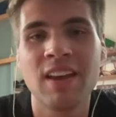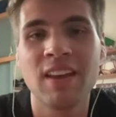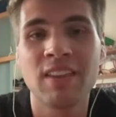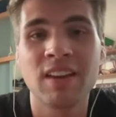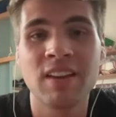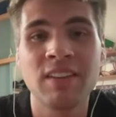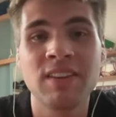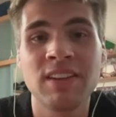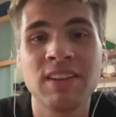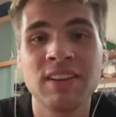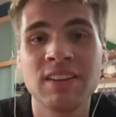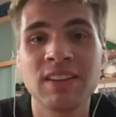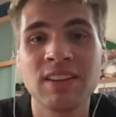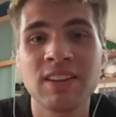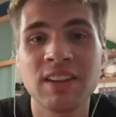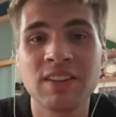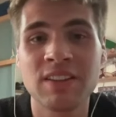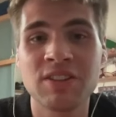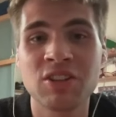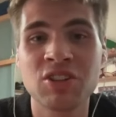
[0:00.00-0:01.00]
And I think
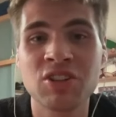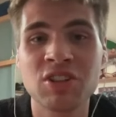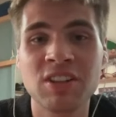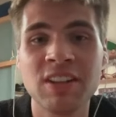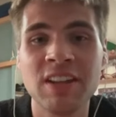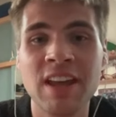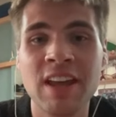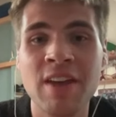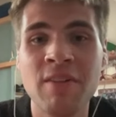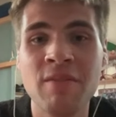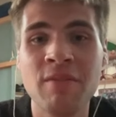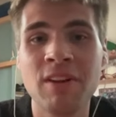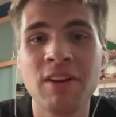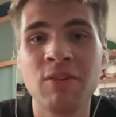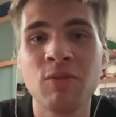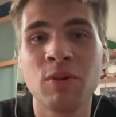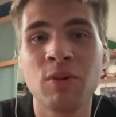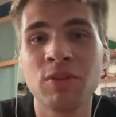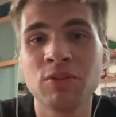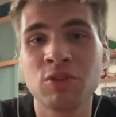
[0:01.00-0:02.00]
that essentially
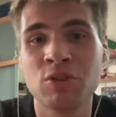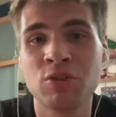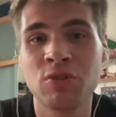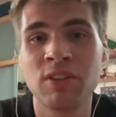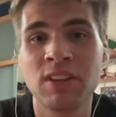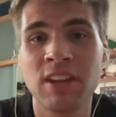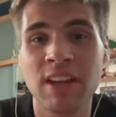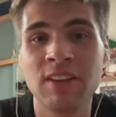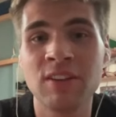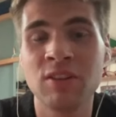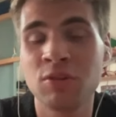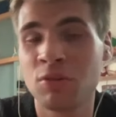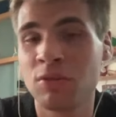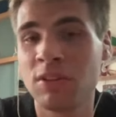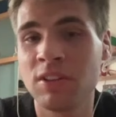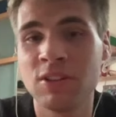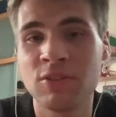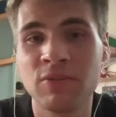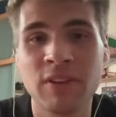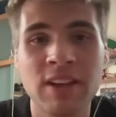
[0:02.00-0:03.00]
everyone should get
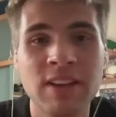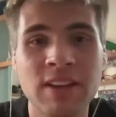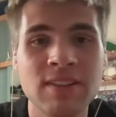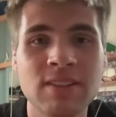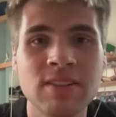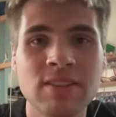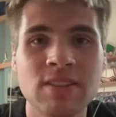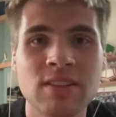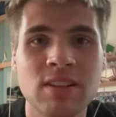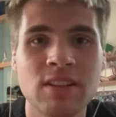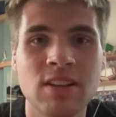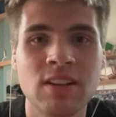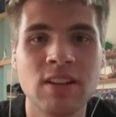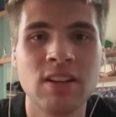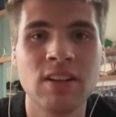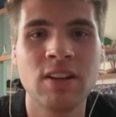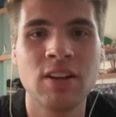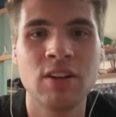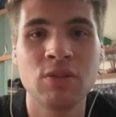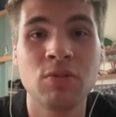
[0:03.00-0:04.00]
through this phase,
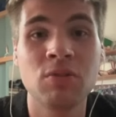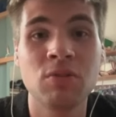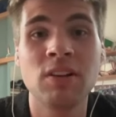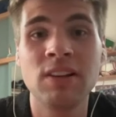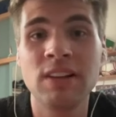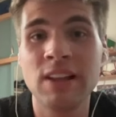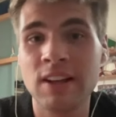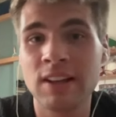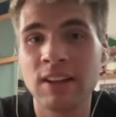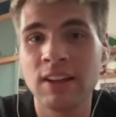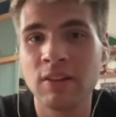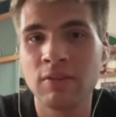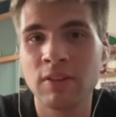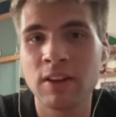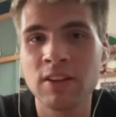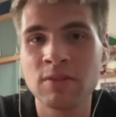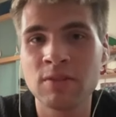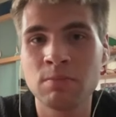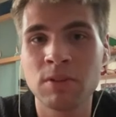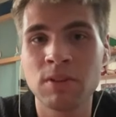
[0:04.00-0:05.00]
through the learning
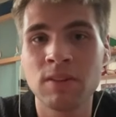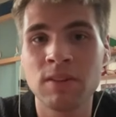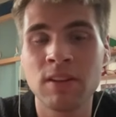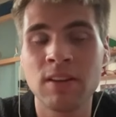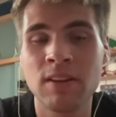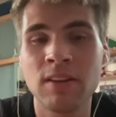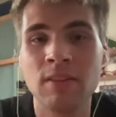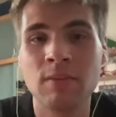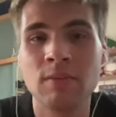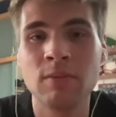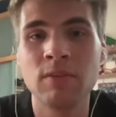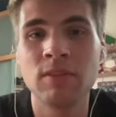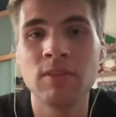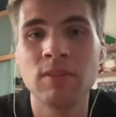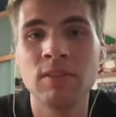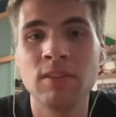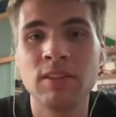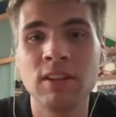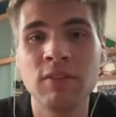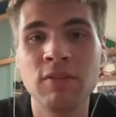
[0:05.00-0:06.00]
phase. But the
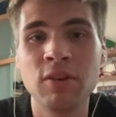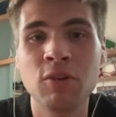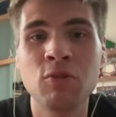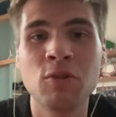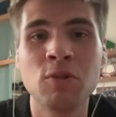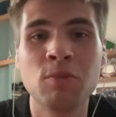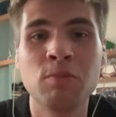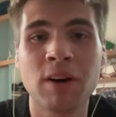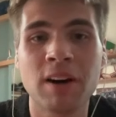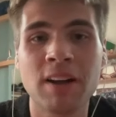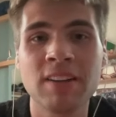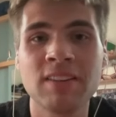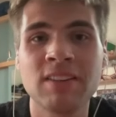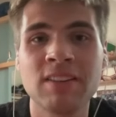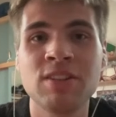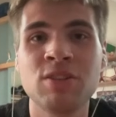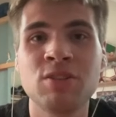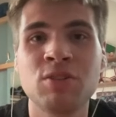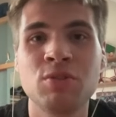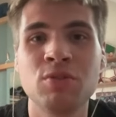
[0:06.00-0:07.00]
difficult part
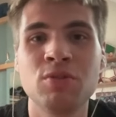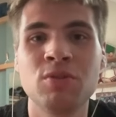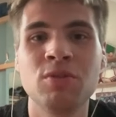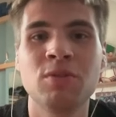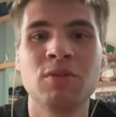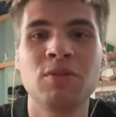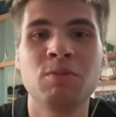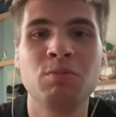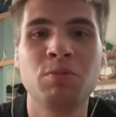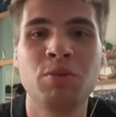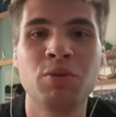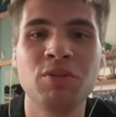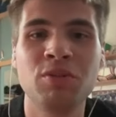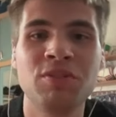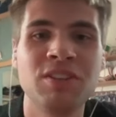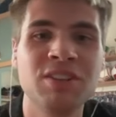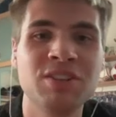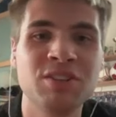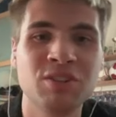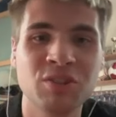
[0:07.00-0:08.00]
is to
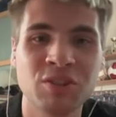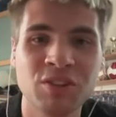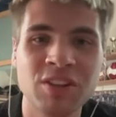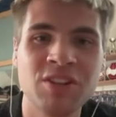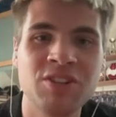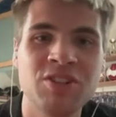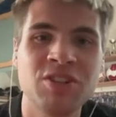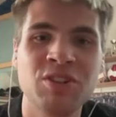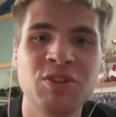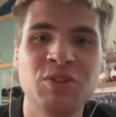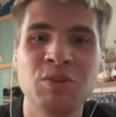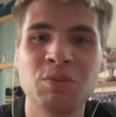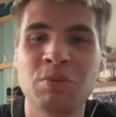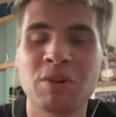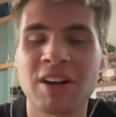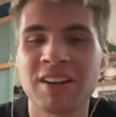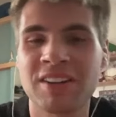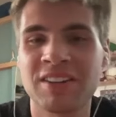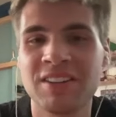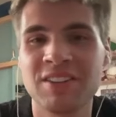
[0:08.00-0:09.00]
put this knowledge into
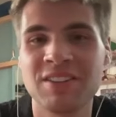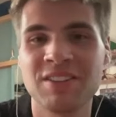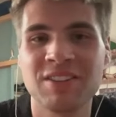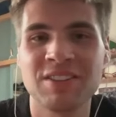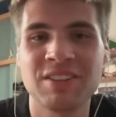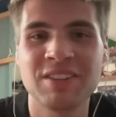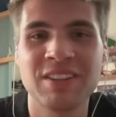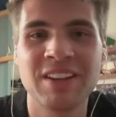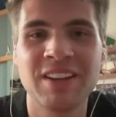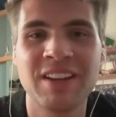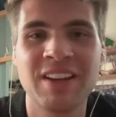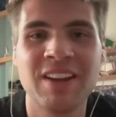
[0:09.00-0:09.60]
practice